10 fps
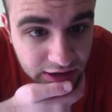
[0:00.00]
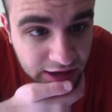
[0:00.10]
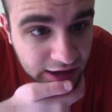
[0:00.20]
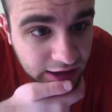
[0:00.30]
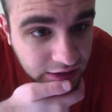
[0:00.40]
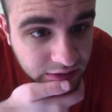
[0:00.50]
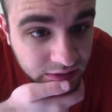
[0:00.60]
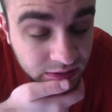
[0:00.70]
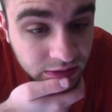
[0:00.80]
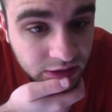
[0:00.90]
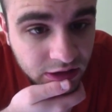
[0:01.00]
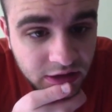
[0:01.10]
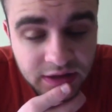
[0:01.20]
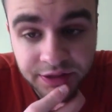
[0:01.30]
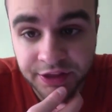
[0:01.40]
in
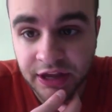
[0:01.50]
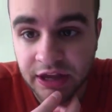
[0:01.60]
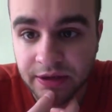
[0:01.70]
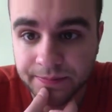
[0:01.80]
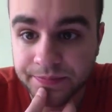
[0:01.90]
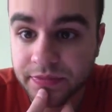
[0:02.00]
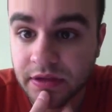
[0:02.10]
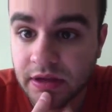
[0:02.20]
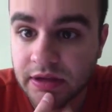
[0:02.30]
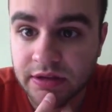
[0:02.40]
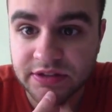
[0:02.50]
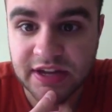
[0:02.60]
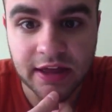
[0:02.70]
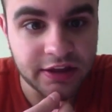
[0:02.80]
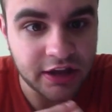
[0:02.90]
the
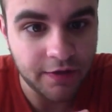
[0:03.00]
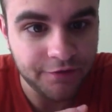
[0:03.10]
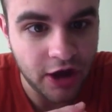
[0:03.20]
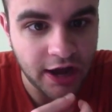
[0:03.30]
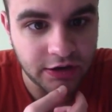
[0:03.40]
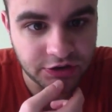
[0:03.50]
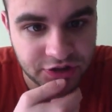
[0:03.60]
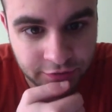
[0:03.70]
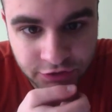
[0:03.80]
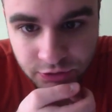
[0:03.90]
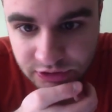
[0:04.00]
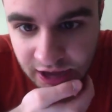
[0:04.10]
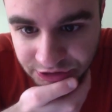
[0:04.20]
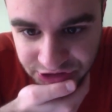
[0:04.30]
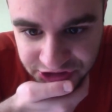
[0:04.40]
Stanley Cup Finals of
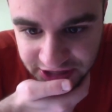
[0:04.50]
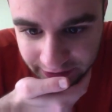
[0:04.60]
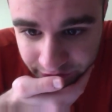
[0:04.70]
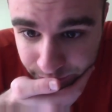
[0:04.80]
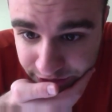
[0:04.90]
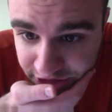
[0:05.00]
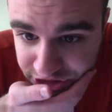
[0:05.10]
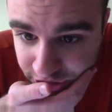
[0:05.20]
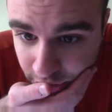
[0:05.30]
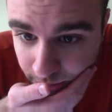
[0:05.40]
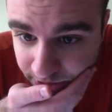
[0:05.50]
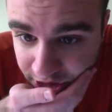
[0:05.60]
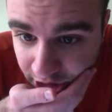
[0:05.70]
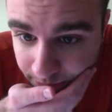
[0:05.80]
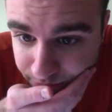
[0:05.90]
2007 when they took home the
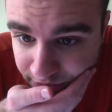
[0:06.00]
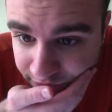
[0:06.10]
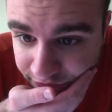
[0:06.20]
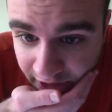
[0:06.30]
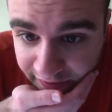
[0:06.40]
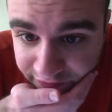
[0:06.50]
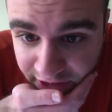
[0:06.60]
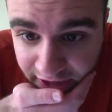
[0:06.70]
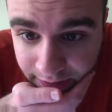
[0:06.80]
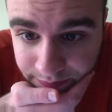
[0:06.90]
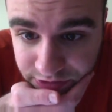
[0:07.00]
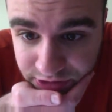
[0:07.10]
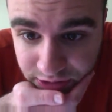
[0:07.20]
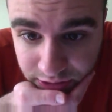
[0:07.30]
cup in 5 games.